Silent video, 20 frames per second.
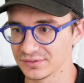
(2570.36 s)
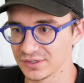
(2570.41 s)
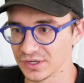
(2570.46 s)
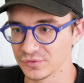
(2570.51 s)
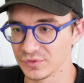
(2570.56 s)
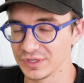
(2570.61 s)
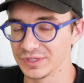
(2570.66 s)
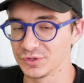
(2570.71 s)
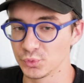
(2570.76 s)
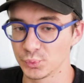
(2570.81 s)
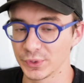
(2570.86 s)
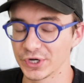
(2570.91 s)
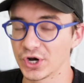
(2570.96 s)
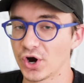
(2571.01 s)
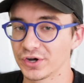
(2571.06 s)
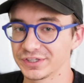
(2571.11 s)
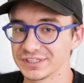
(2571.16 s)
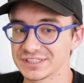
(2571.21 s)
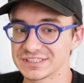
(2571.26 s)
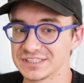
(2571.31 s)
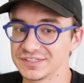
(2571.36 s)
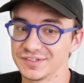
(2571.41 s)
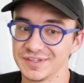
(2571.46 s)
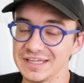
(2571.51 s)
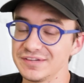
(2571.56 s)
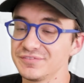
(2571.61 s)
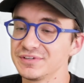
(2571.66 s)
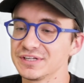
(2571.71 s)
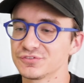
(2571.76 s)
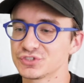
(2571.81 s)
Yeah. Regardless,
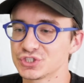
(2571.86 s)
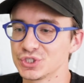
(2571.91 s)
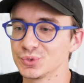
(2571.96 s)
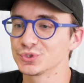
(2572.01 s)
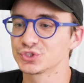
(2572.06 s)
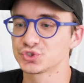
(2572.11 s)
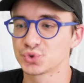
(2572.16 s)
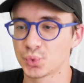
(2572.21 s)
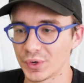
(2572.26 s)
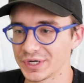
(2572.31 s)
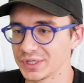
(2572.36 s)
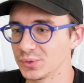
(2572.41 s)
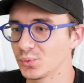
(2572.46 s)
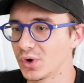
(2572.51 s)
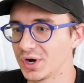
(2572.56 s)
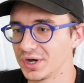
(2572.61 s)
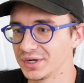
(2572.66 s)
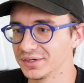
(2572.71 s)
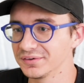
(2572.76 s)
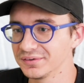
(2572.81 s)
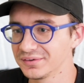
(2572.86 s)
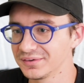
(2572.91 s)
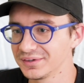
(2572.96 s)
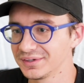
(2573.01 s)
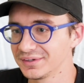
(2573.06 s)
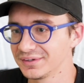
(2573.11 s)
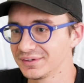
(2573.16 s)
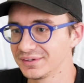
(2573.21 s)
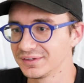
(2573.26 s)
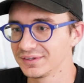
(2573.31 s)
even if she was 21.
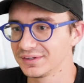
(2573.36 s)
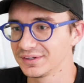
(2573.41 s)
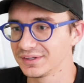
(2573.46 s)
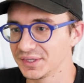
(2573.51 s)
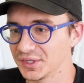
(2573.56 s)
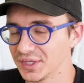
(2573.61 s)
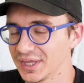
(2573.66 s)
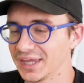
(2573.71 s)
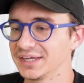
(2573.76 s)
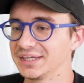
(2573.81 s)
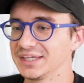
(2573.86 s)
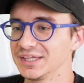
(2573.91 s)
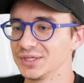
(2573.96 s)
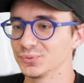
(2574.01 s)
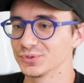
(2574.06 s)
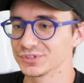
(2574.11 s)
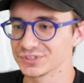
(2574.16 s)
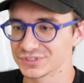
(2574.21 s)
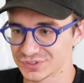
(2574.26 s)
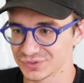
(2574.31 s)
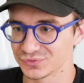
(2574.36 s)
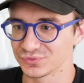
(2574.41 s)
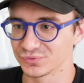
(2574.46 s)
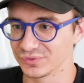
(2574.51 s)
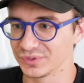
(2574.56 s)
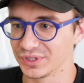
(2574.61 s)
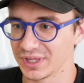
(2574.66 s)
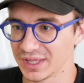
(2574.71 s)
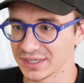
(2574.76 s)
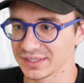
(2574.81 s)
Right. And he was
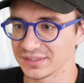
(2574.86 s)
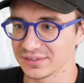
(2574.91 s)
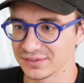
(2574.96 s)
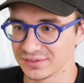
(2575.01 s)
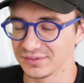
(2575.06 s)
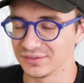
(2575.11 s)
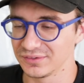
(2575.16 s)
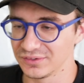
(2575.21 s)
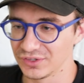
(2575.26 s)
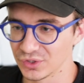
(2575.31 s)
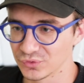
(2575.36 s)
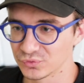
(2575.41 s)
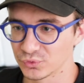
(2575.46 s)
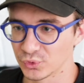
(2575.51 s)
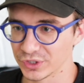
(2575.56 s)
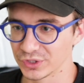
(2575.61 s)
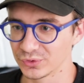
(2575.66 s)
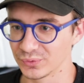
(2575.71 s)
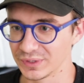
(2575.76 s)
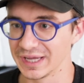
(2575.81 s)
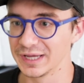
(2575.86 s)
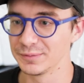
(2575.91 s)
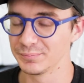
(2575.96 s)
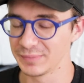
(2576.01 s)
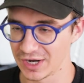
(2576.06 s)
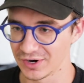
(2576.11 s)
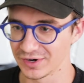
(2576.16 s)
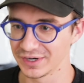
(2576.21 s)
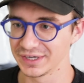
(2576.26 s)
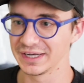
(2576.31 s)
like, 43
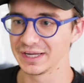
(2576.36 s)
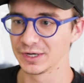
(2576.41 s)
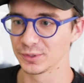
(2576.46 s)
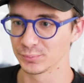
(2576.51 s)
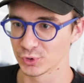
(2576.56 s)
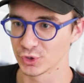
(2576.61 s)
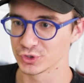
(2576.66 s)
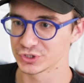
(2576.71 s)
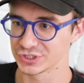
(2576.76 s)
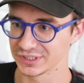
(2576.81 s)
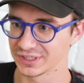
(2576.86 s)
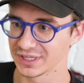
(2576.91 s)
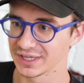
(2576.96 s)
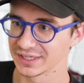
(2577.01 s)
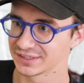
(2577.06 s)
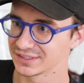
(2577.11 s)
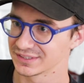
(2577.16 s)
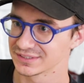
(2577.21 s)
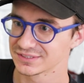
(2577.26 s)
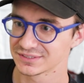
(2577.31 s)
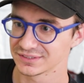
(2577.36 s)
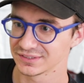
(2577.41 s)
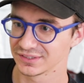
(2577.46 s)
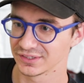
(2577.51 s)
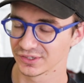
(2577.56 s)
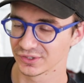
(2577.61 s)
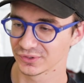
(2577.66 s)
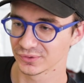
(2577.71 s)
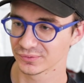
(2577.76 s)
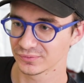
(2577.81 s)
and married and approaching like this,
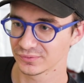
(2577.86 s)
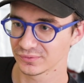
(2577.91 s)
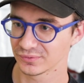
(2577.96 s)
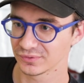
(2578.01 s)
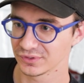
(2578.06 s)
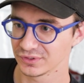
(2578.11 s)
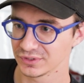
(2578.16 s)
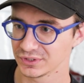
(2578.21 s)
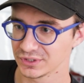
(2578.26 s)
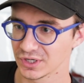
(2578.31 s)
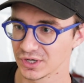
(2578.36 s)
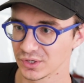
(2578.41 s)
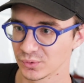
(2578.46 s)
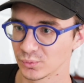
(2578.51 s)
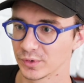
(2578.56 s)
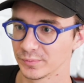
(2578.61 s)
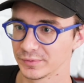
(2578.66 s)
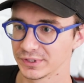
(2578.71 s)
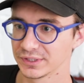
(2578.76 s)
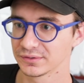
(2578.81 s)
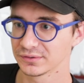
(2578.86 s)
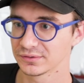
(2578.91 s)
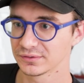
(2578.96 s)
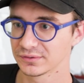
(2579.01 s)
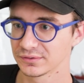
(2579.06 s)
young woman.